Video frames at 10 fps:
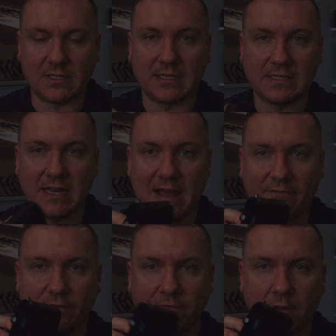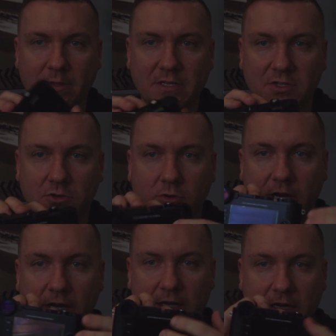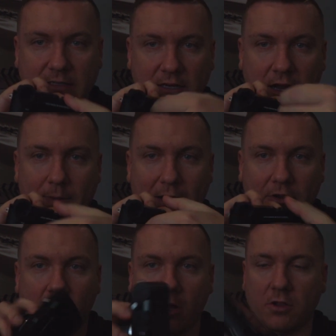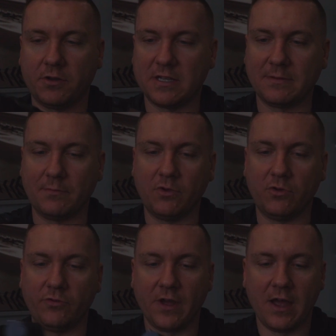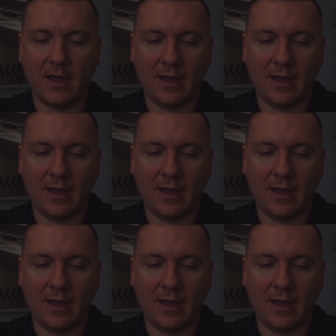It doesn't have a flippy screen, it doesn't come out at all, it doesn't move.